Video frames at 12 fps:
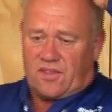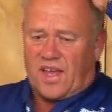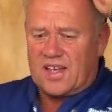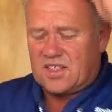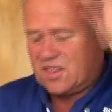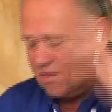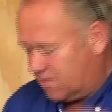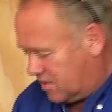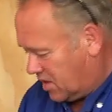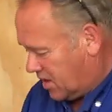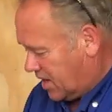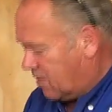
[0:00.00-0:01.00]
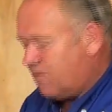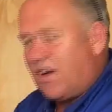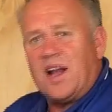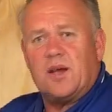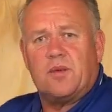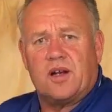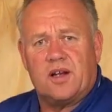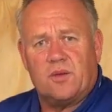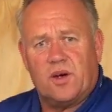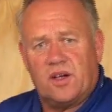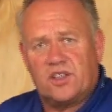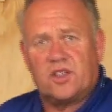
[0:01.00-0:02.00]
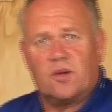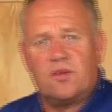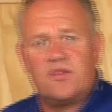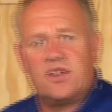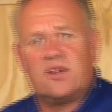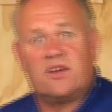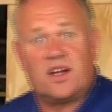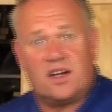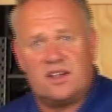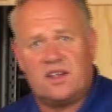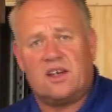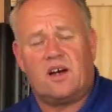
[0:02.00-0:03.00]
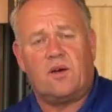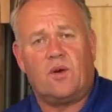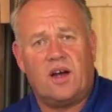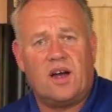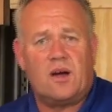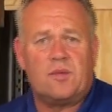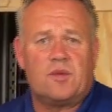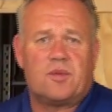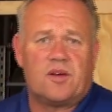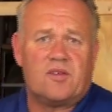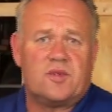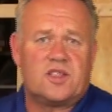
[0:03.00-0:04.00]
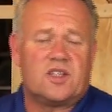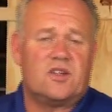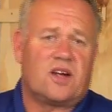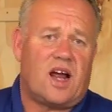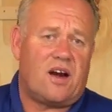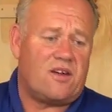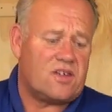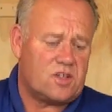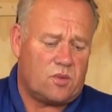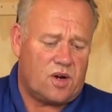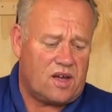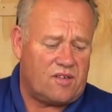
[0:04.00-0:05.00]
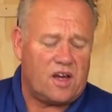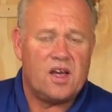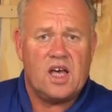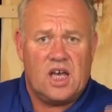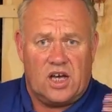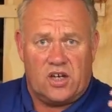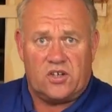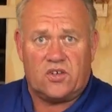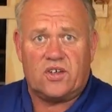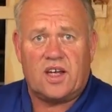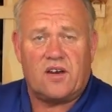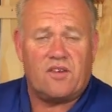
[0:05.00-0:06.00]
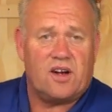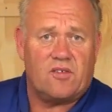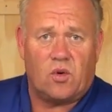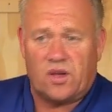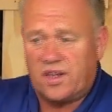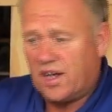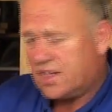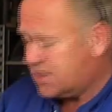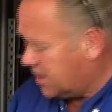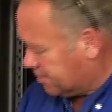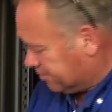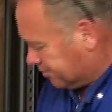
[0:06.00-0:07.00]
that's invaluable in a workshop. If you're doing any DIY home improvements in your garage or whatever, and you can get rid of all the dust,